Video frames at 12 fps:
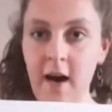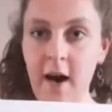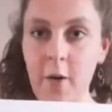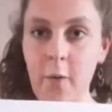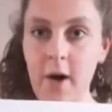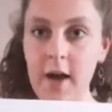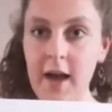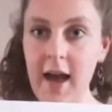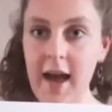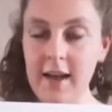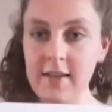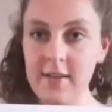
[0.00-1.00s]
I work
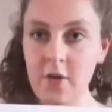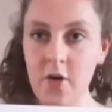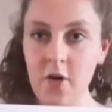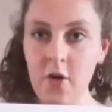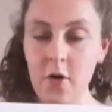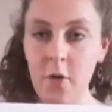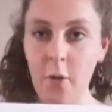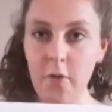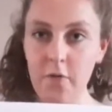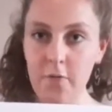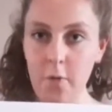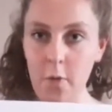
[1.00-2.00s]
at or
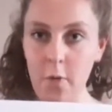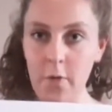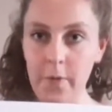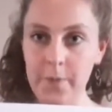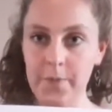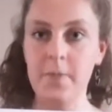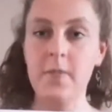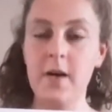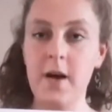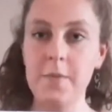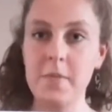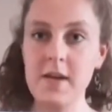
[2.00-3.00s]
for the
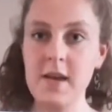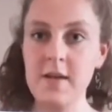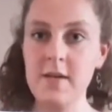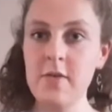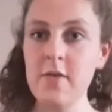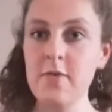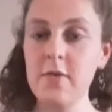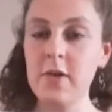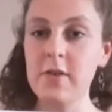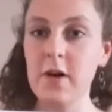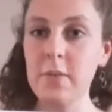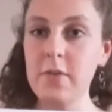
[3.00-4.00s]
company. For
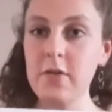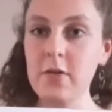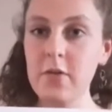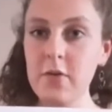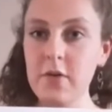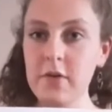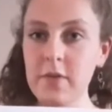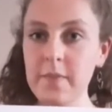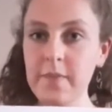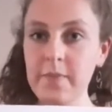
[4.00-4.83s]
example, Google.